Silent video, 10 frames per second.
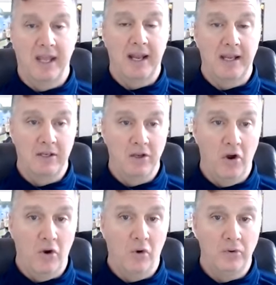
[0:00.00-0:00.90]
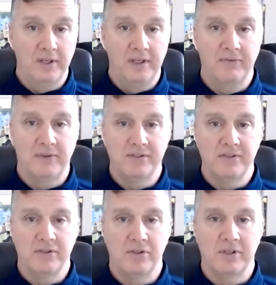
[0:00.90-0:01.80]
And I know that if this
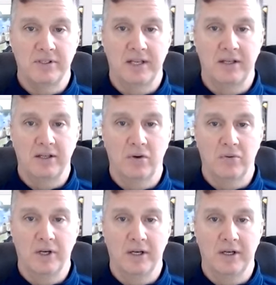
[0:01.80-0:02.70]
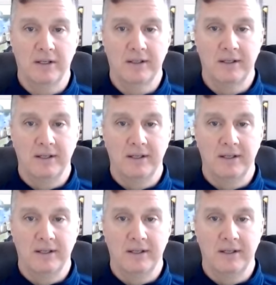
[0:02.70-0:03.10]
is your intended career,